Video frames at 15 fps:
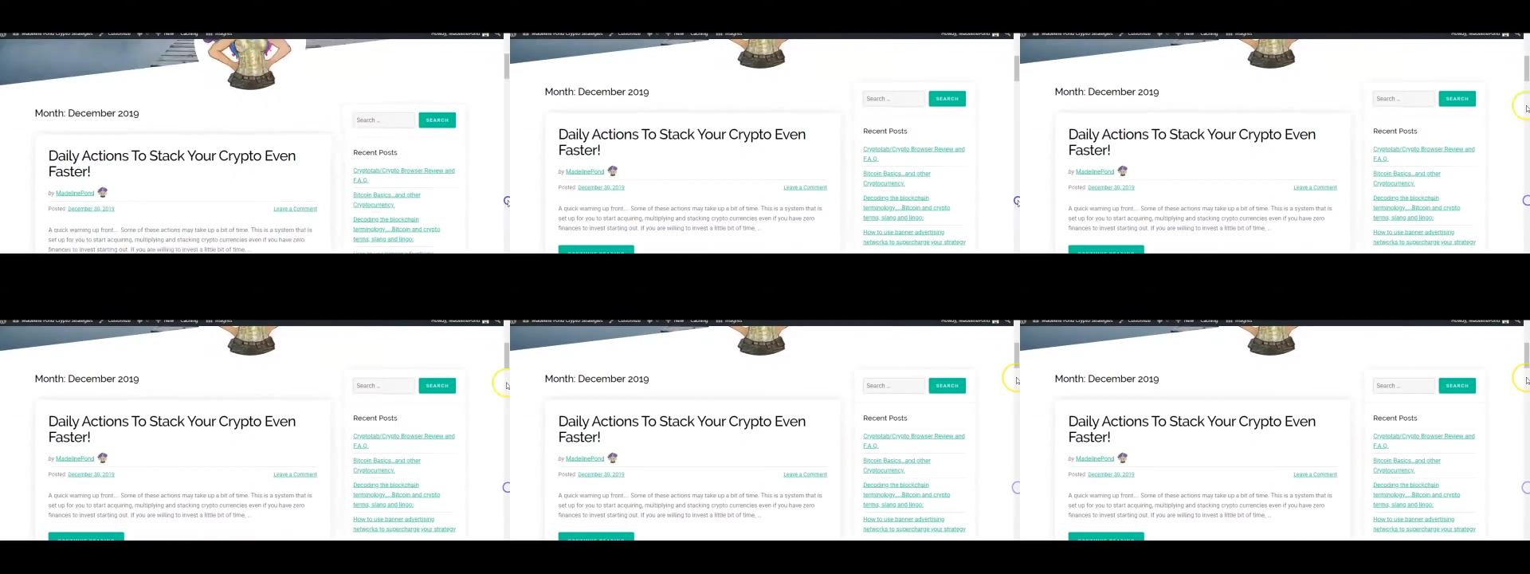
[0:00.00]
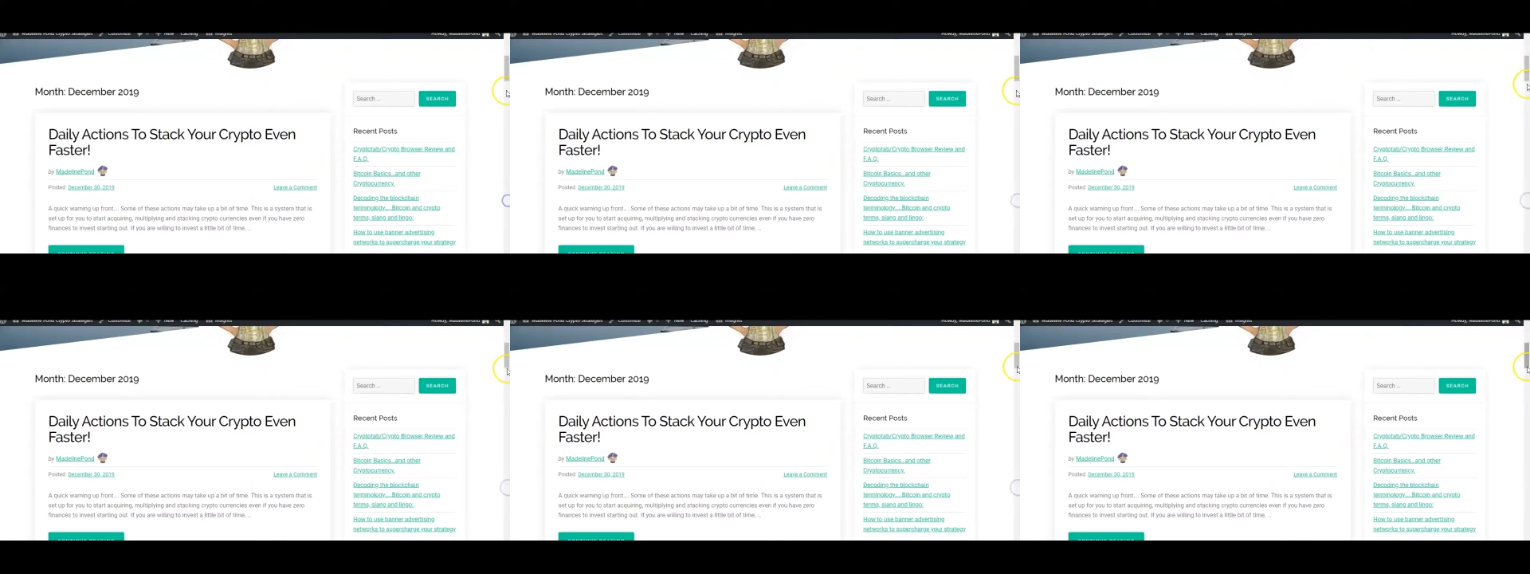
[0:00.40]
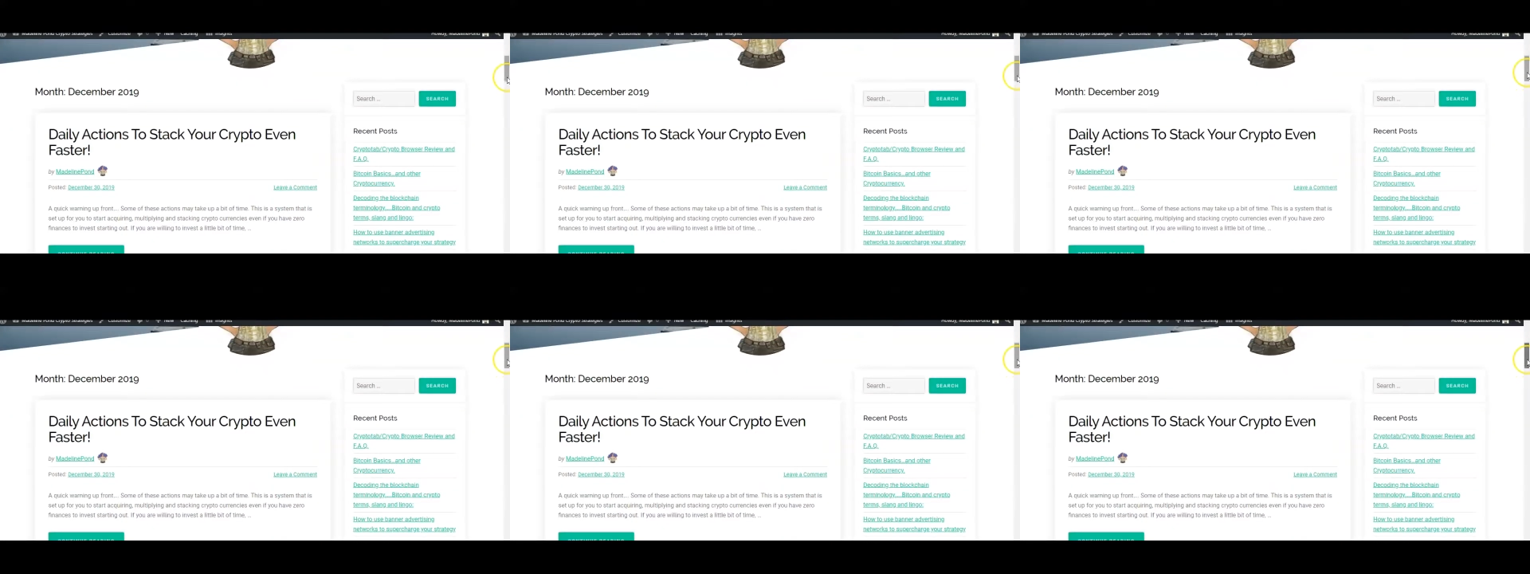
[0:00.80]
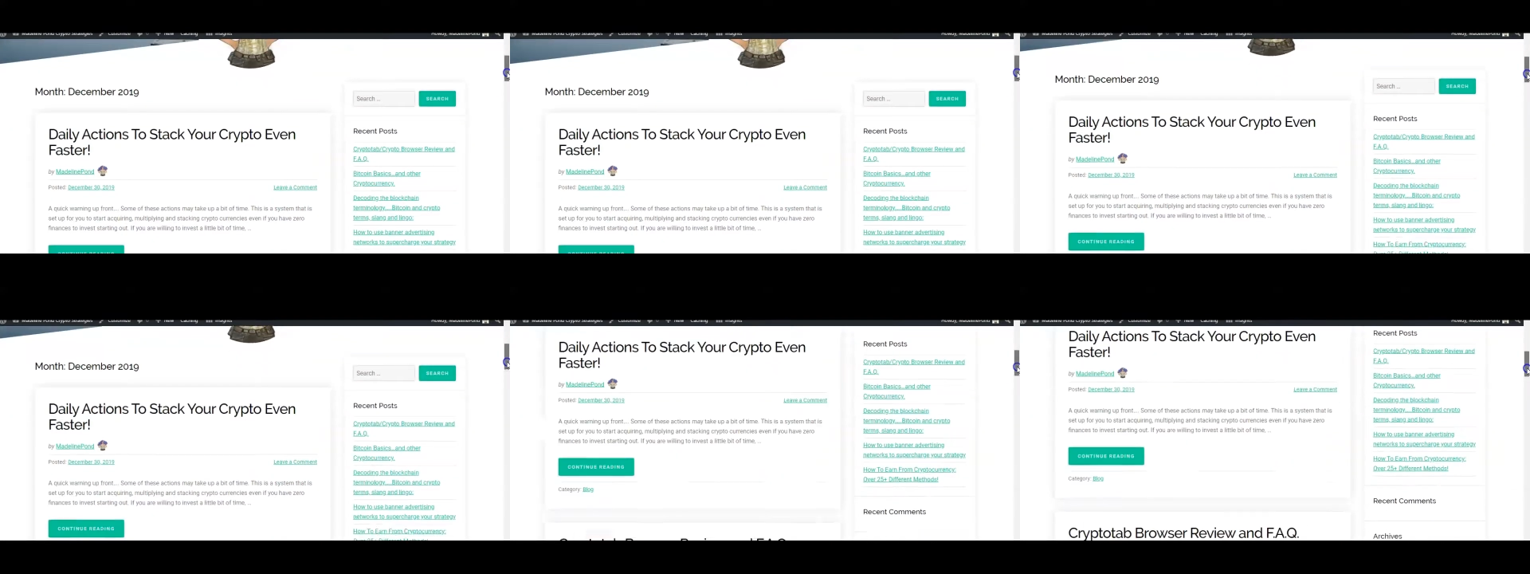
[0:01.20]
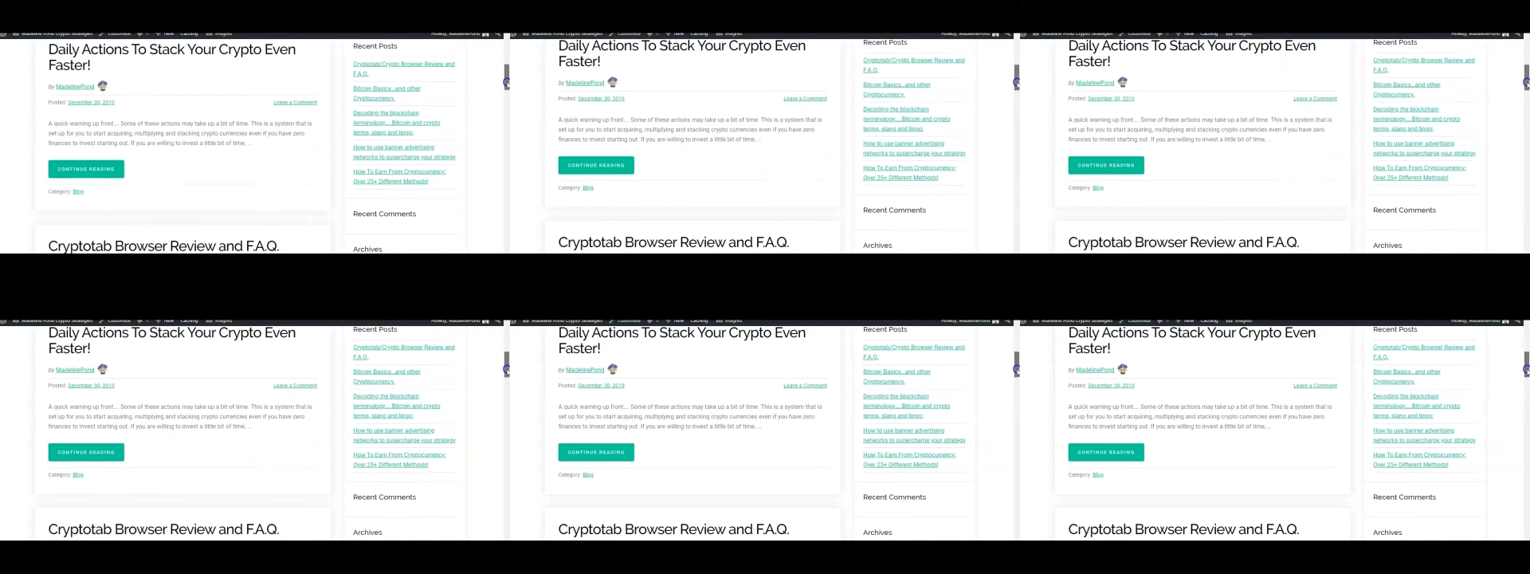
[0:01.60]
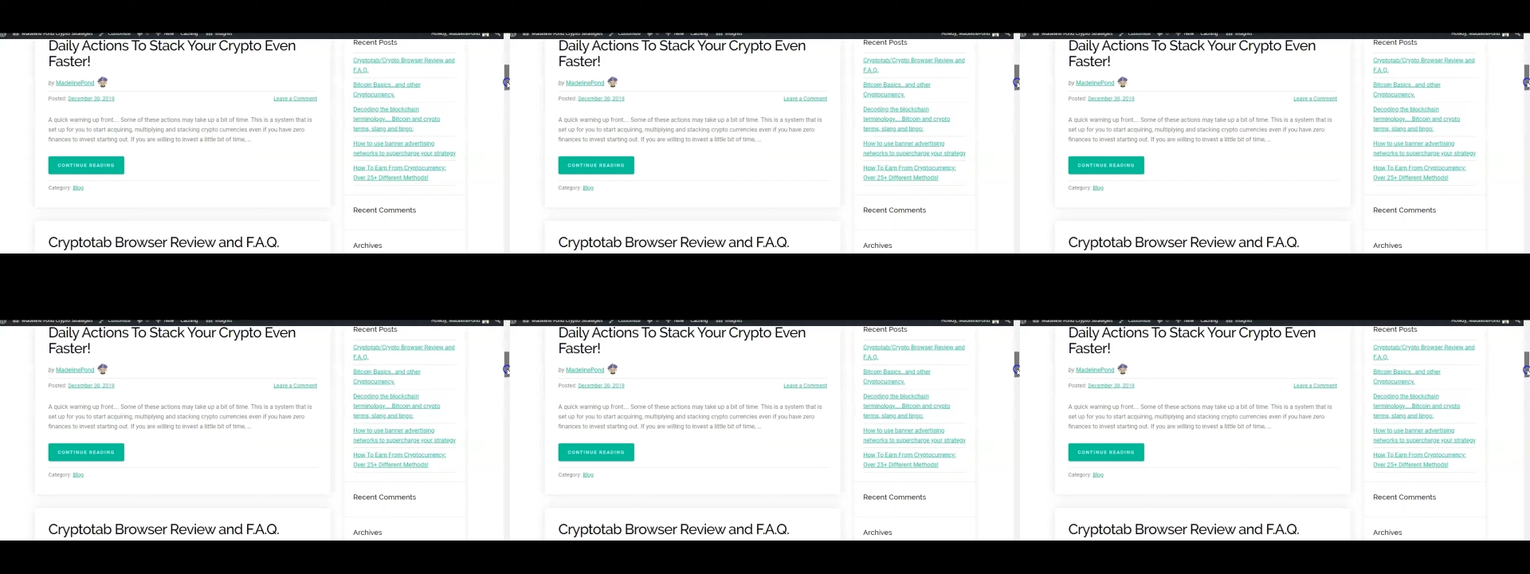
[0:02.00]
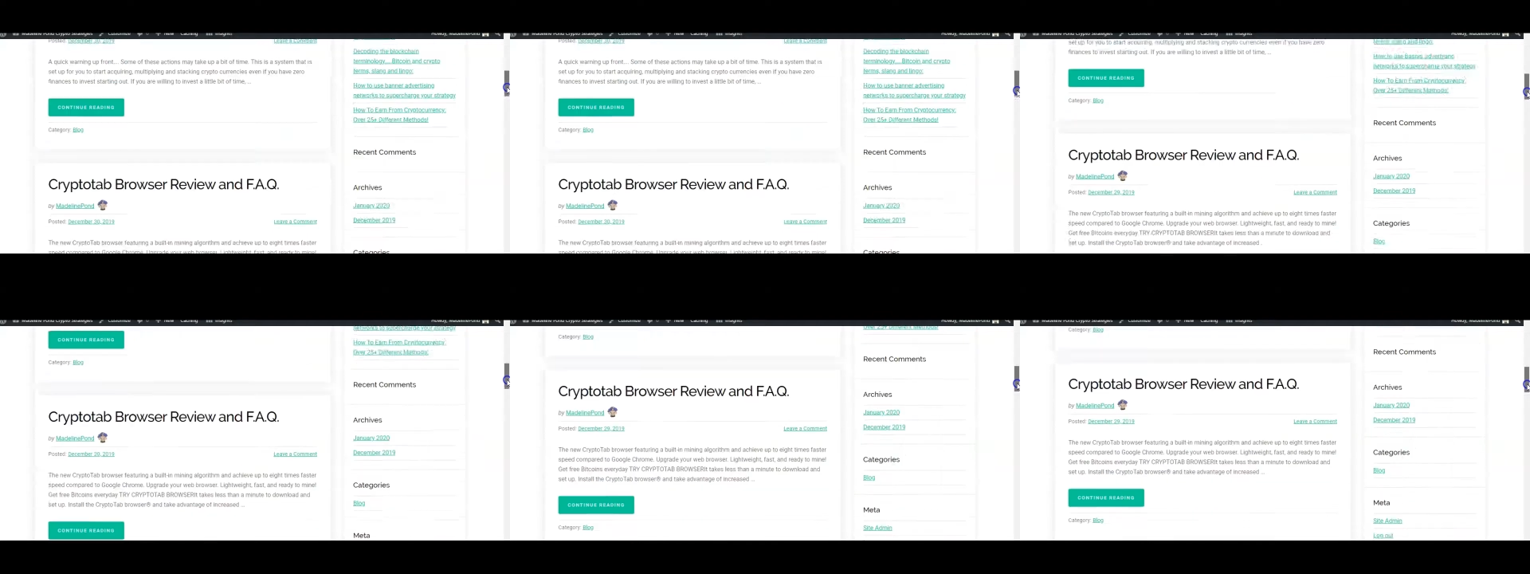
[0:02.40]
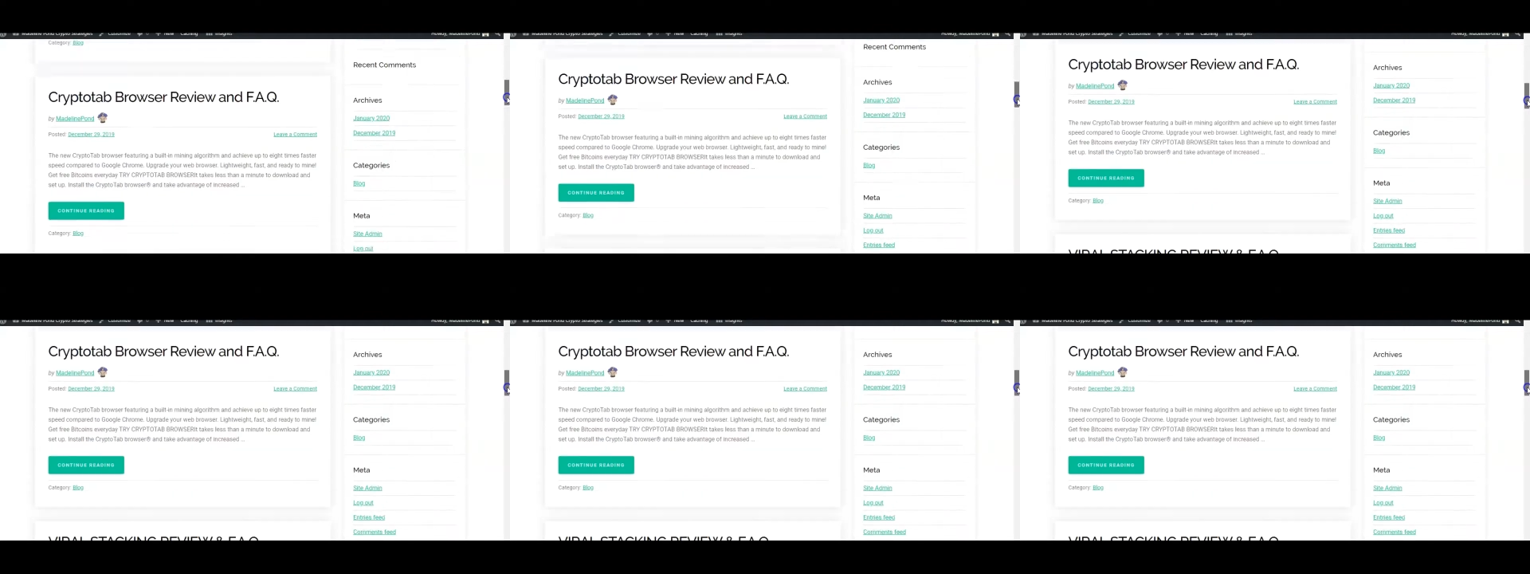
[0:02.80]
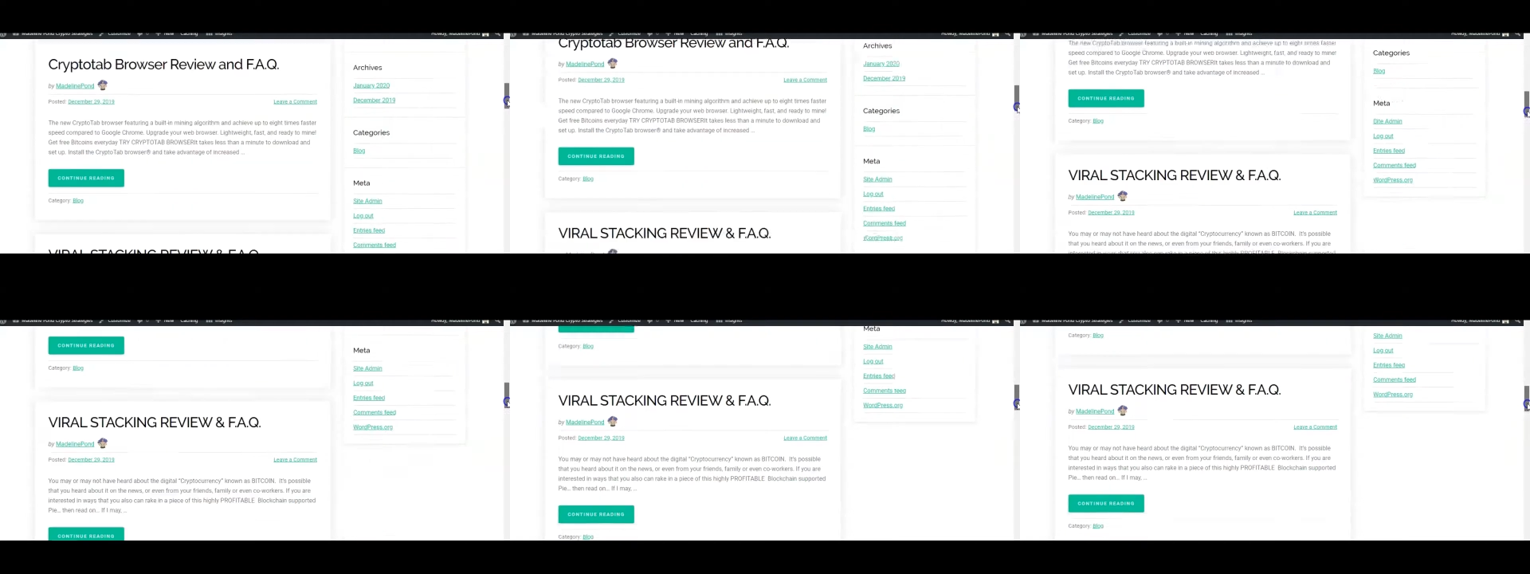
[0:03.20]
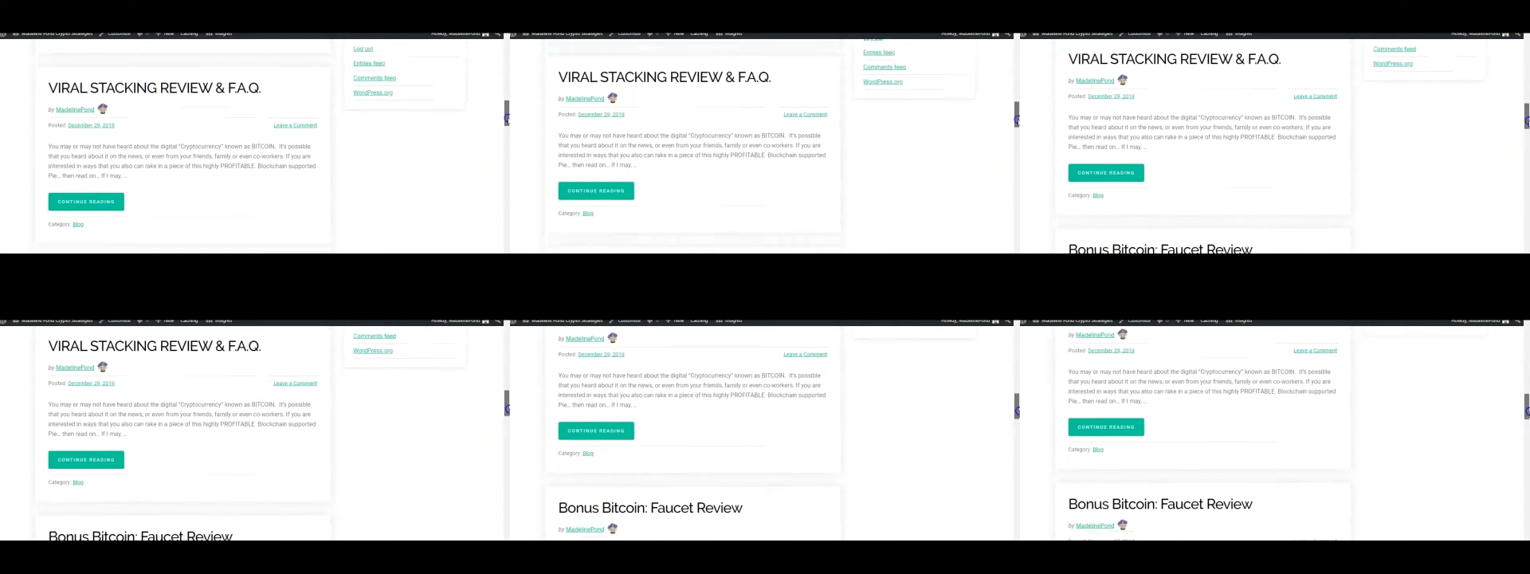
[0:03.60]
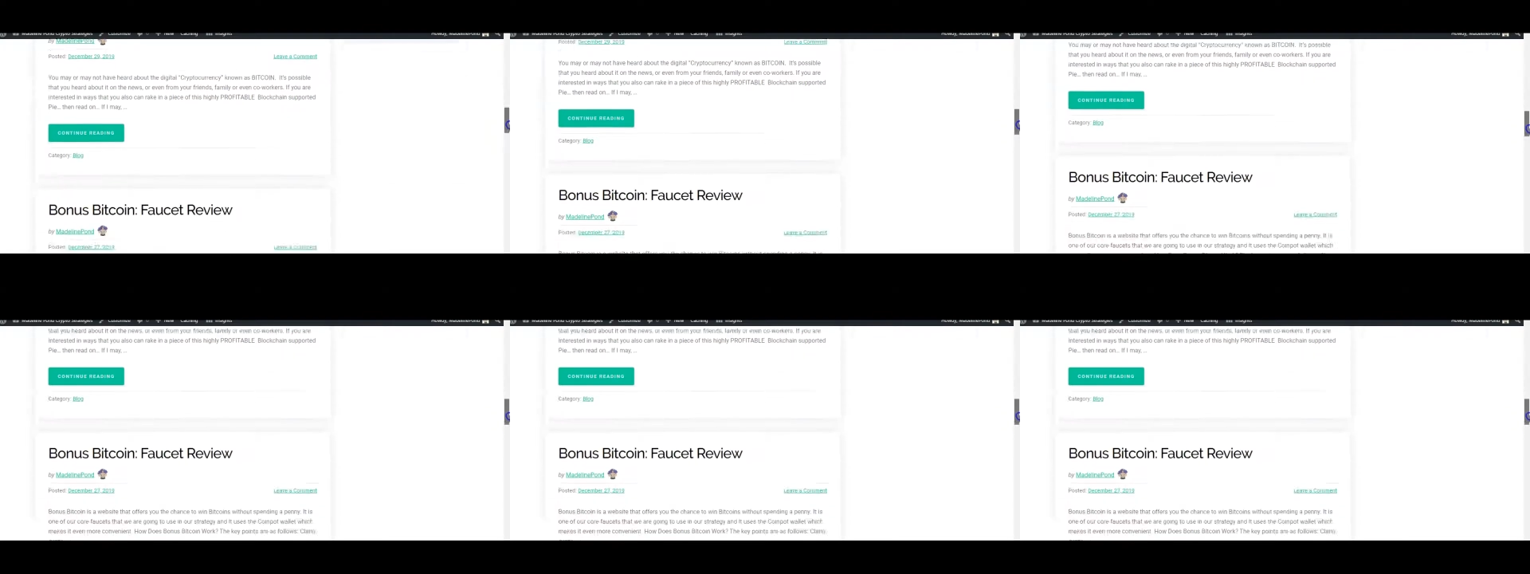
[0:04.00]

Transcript: (no speaker visible)